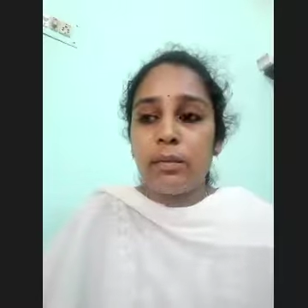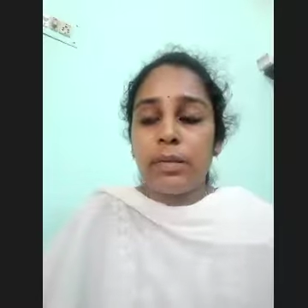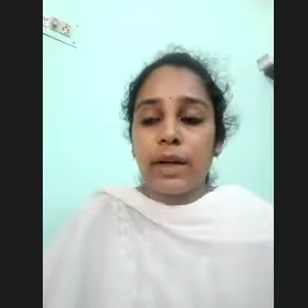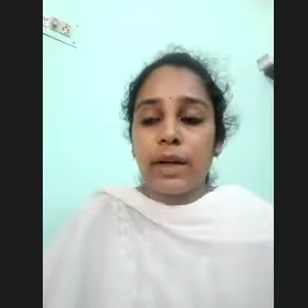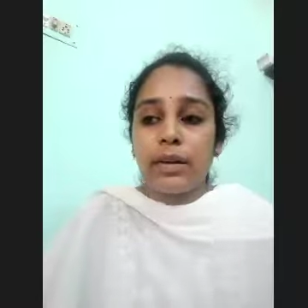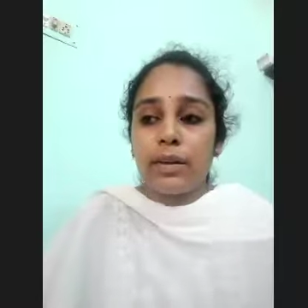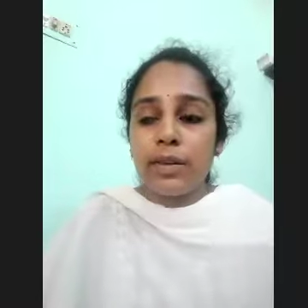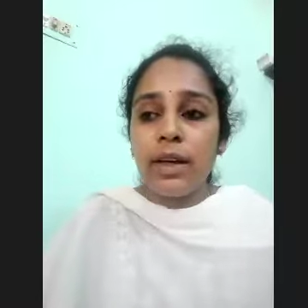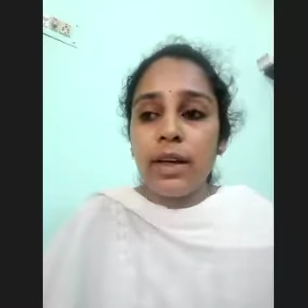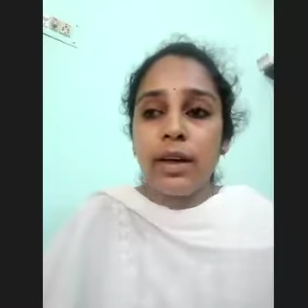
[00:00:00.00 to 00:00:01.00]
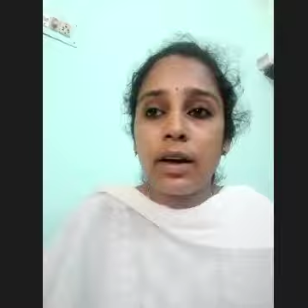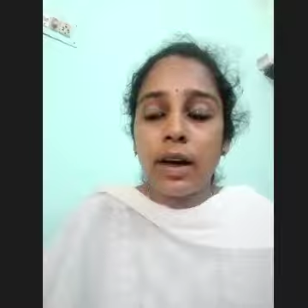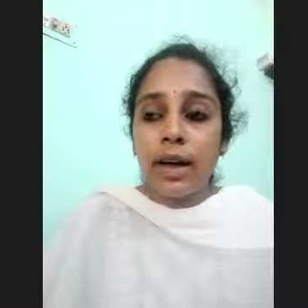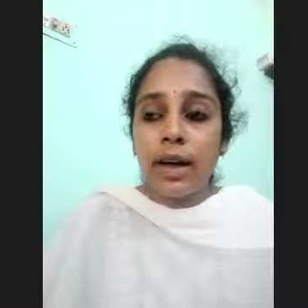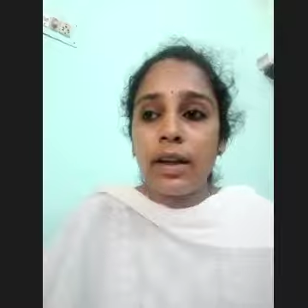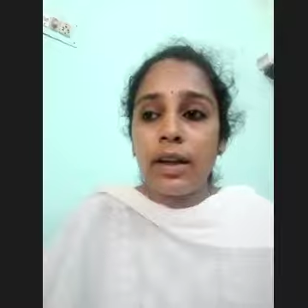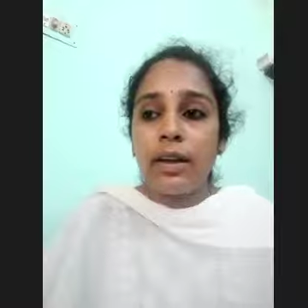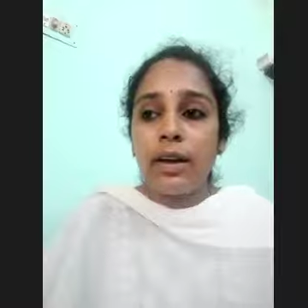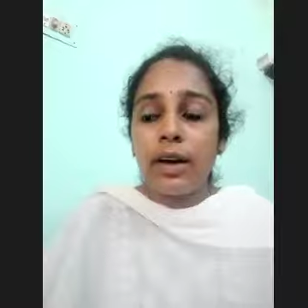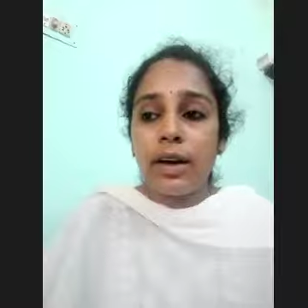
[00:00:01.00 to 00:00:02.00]
Pregnancy guideline:
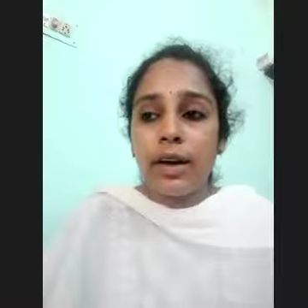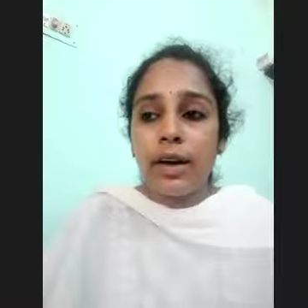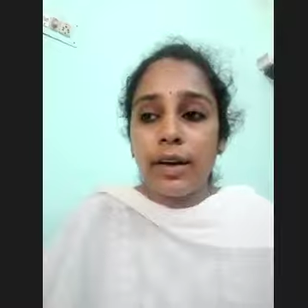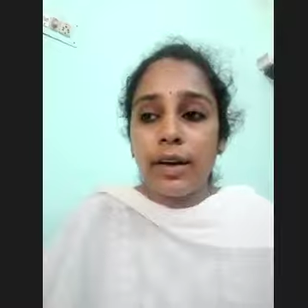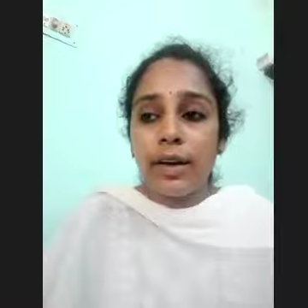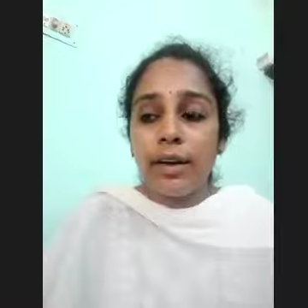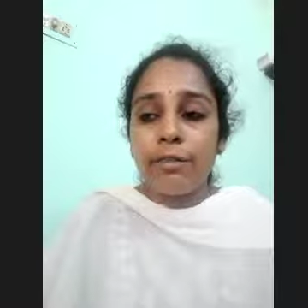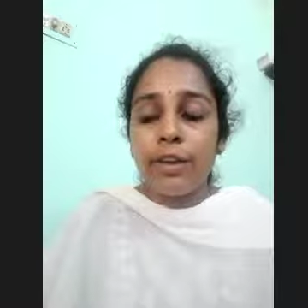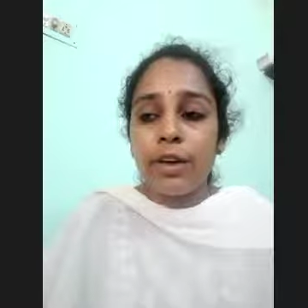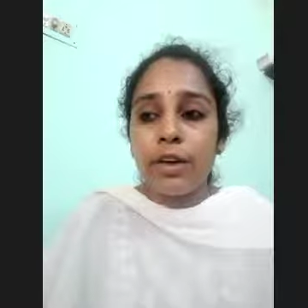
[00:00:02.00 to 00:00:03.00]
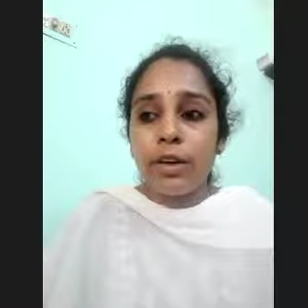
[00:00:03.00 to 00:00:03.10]
every